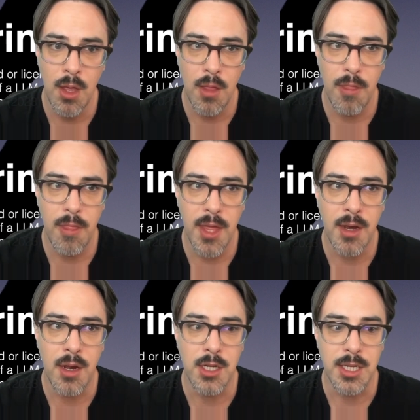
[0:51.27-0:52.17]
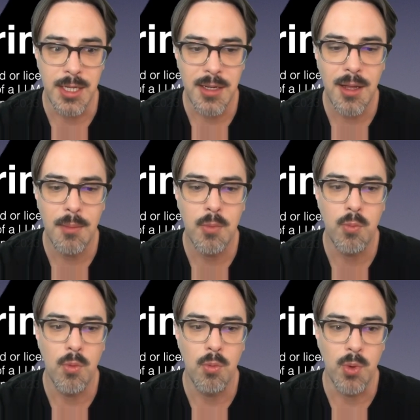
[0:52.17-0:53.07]
then GitHub
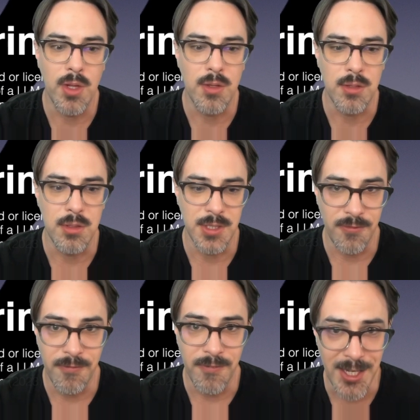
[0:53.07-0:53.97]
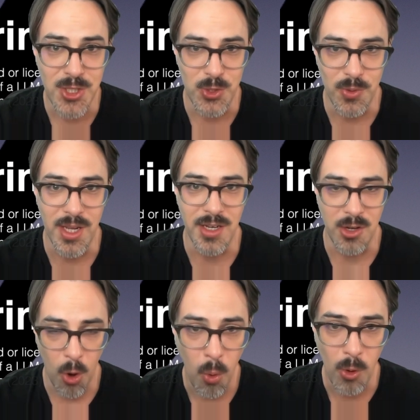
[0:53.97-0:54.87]
will defend you in
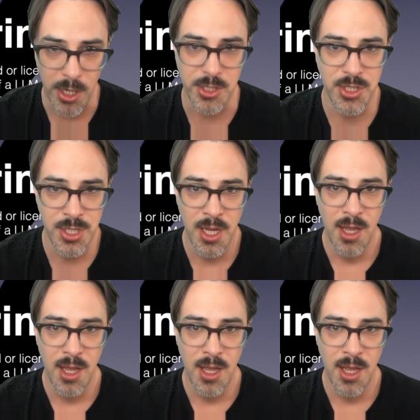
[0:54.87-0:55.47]
court